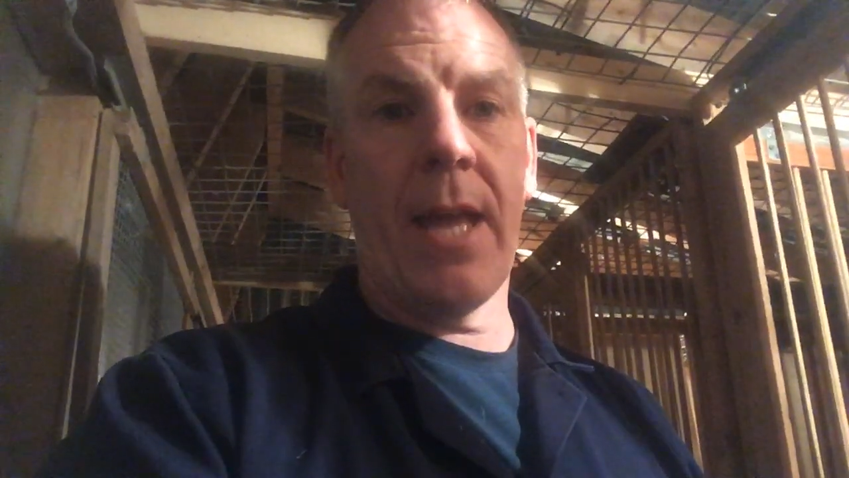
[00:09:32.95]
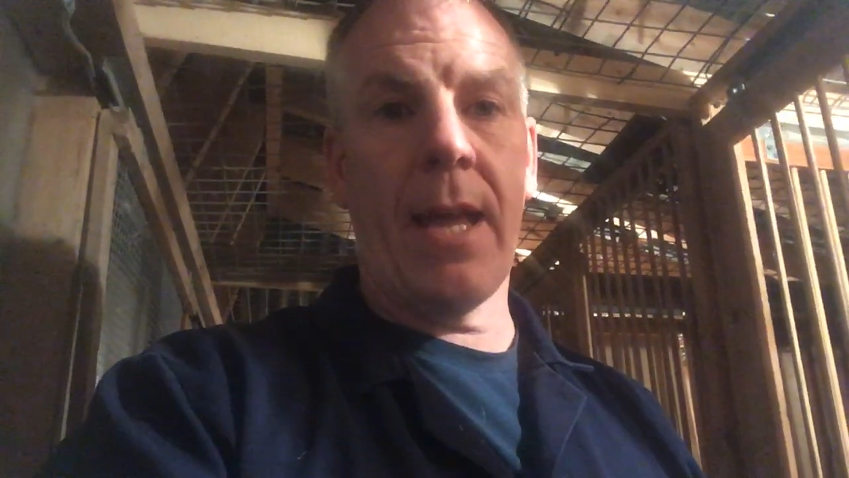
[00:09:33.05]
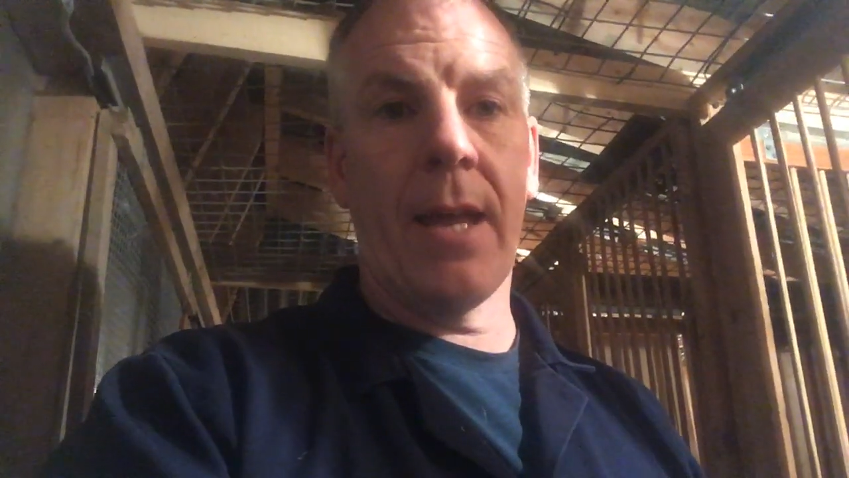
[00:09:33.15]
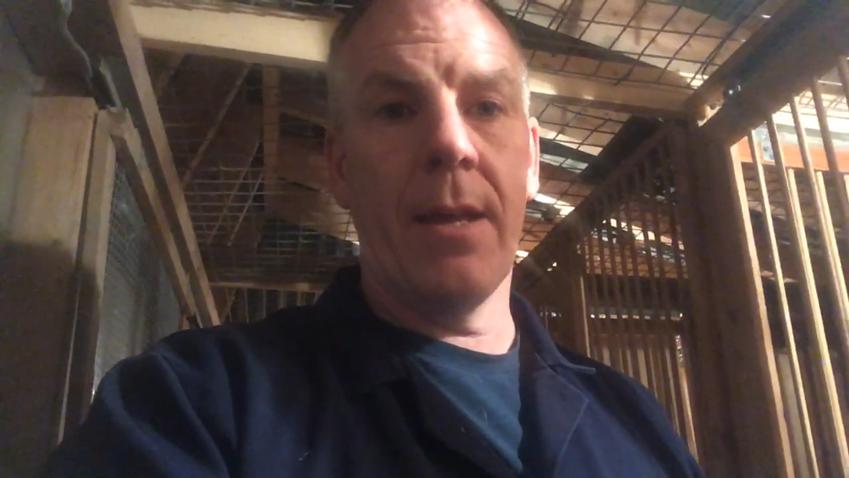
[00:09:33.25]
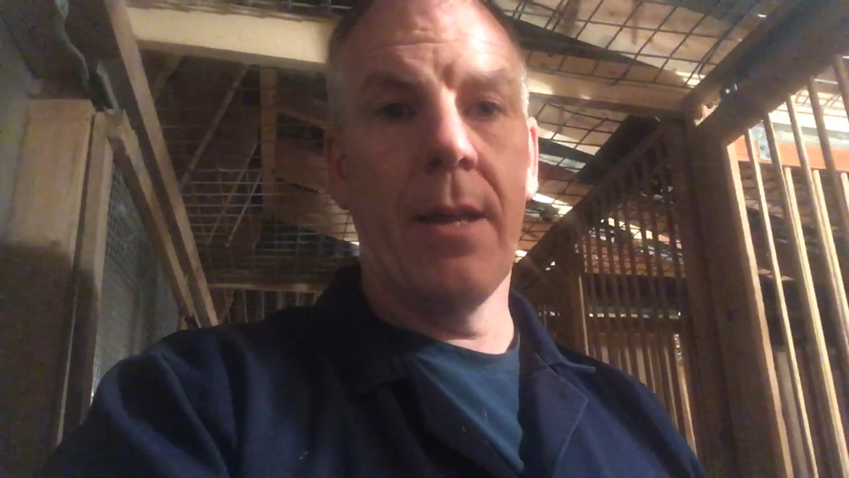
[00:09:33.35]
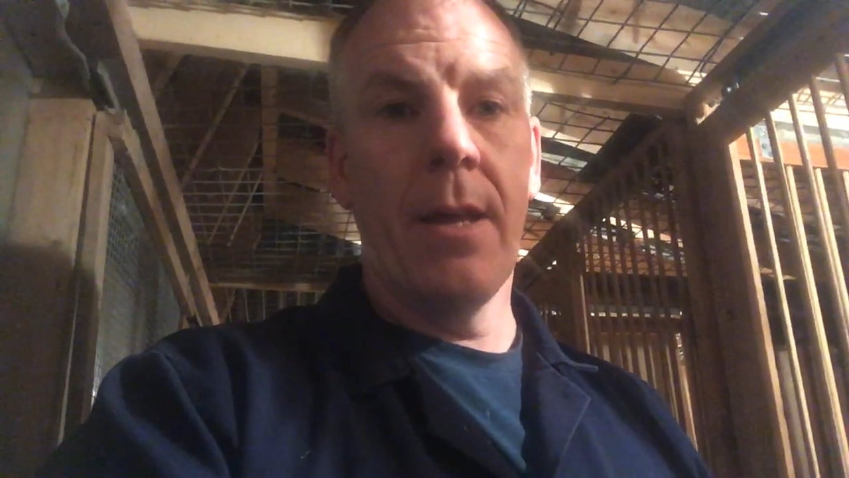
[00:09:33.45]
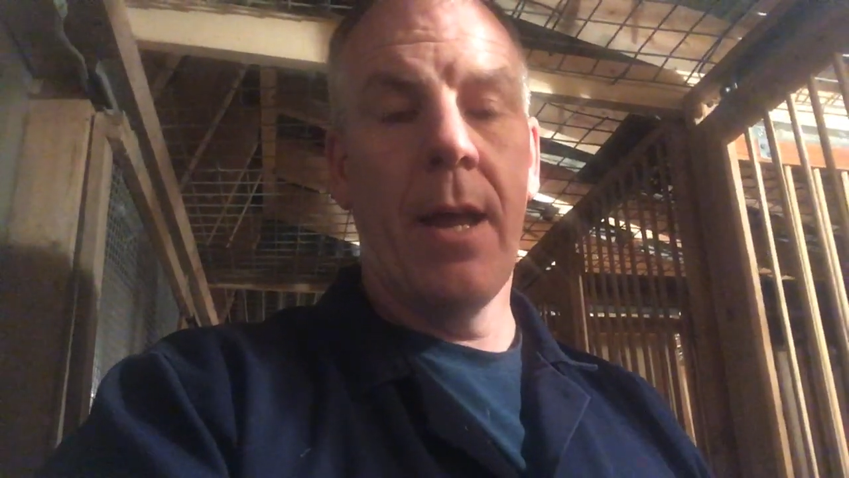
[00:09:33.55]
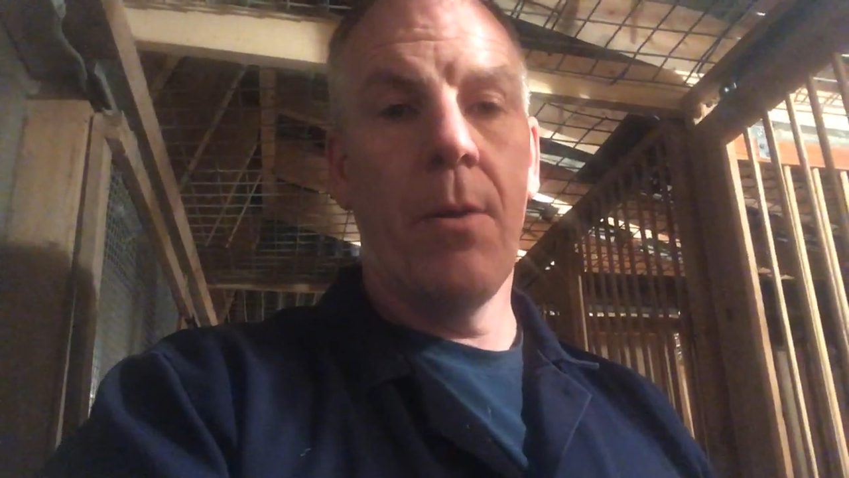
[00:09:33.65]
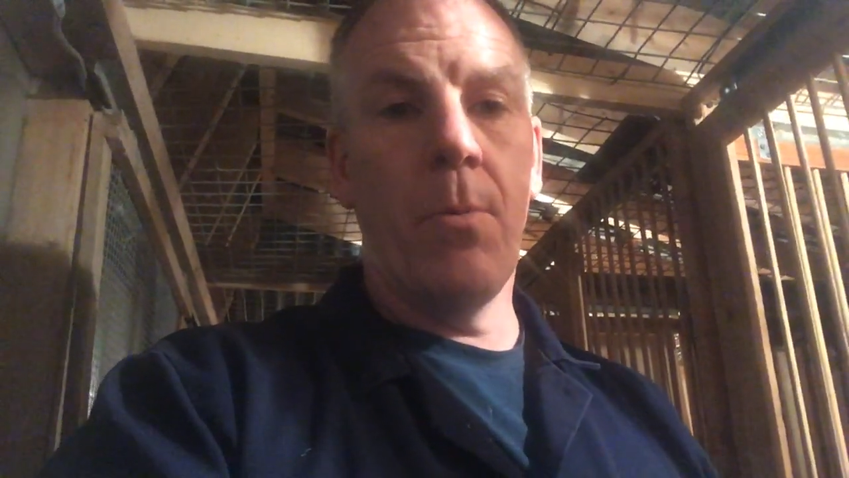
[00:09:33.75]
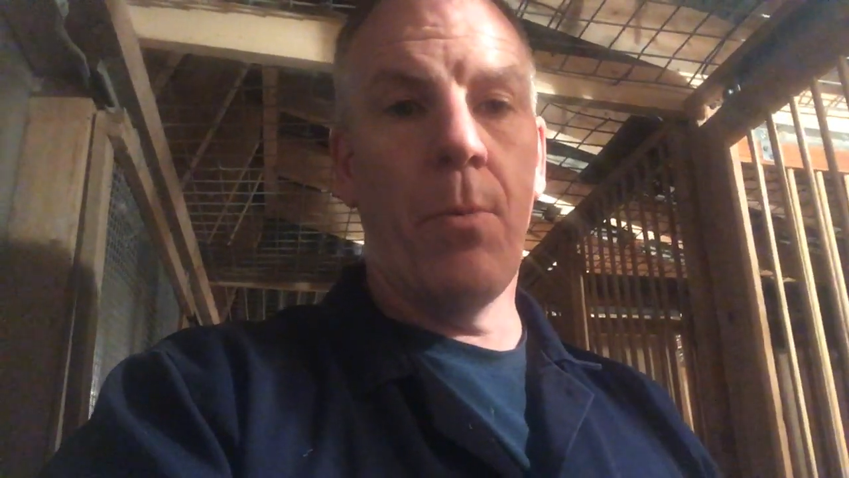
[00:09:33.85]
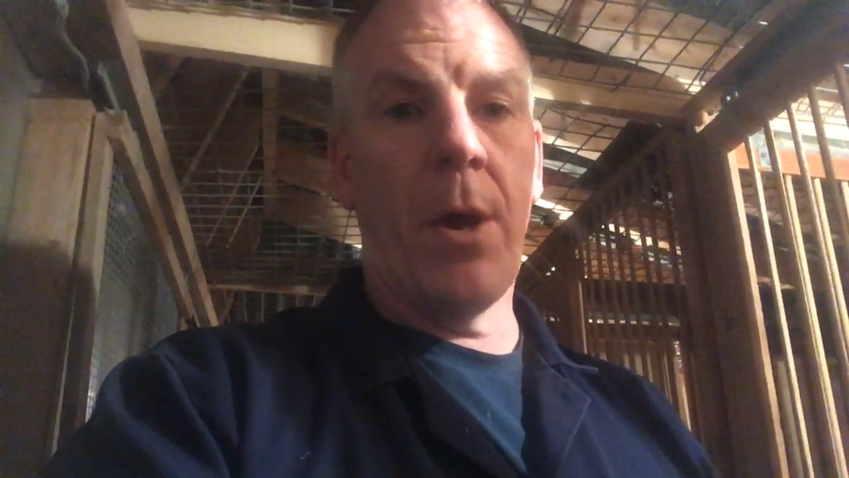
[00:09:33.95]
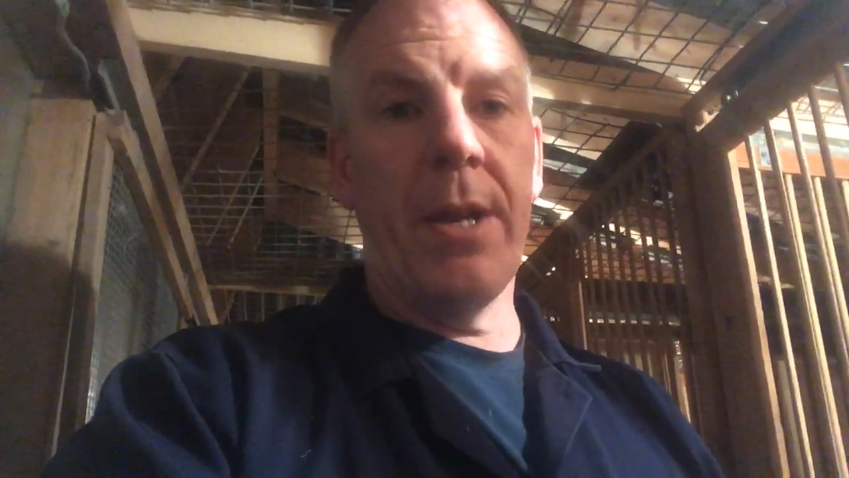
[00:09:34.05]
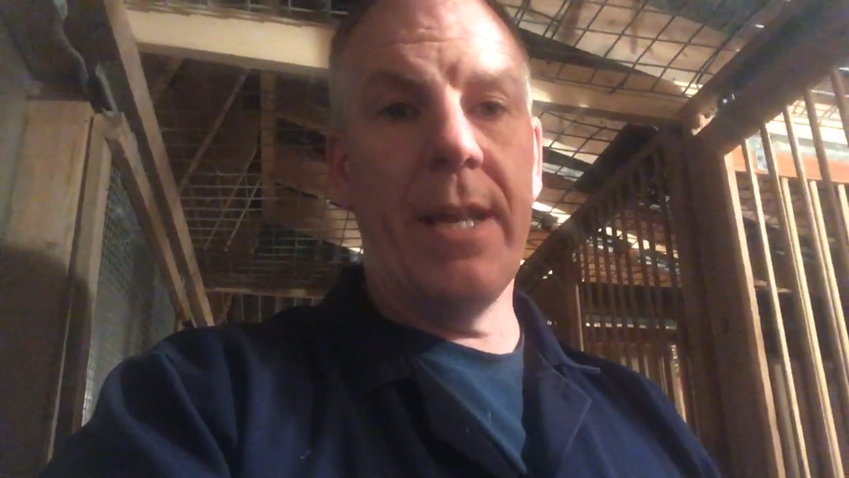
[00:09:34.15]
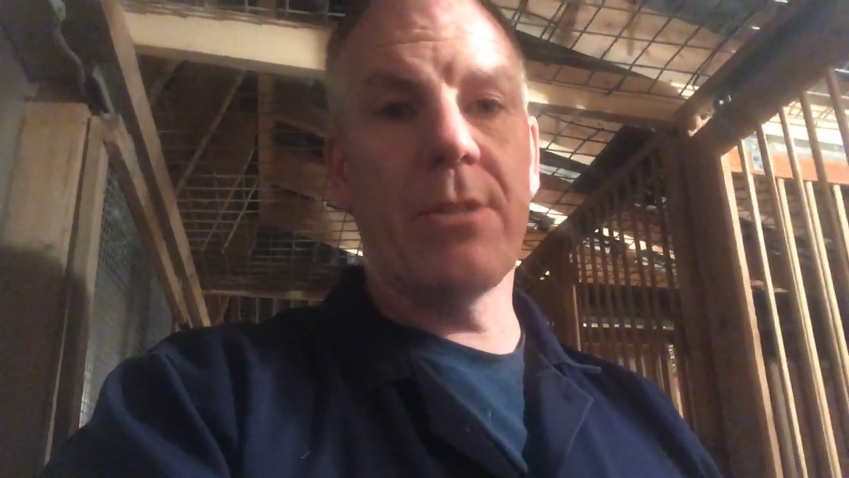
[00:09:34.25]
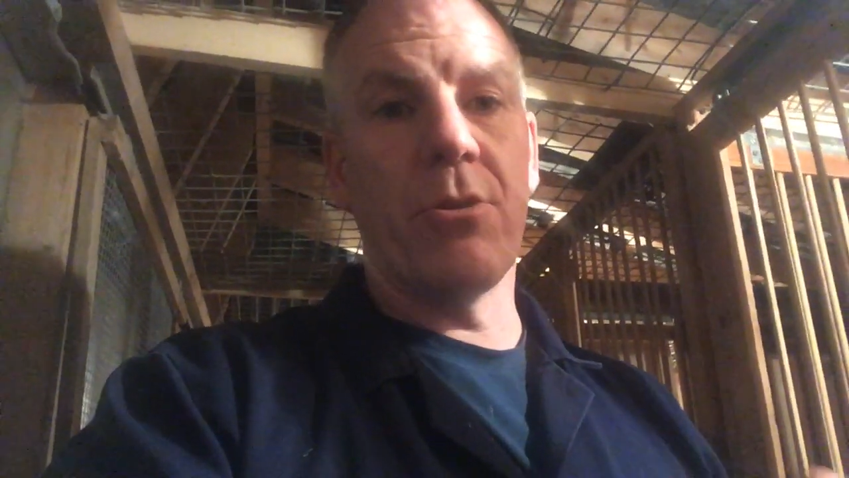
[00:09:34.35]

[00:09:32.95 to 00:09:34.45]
take it with what it is.